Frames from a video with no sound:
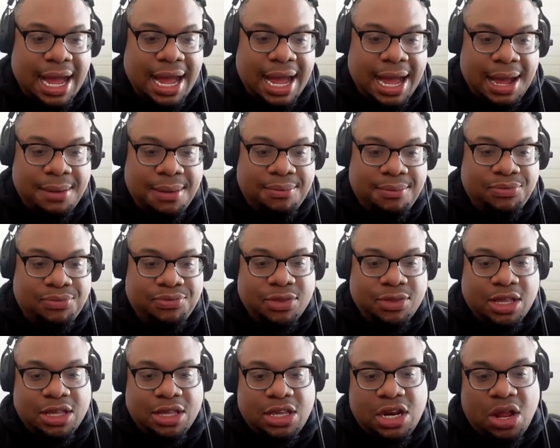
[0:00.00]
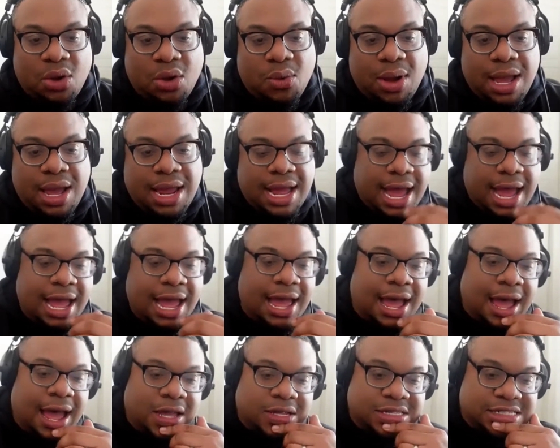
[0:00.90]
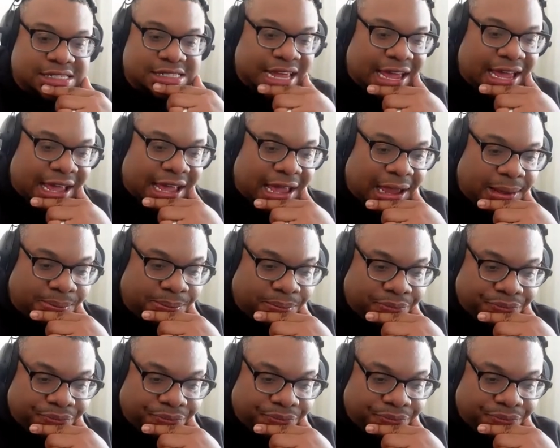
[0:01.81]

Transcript: Um, you know what? I, I'll say,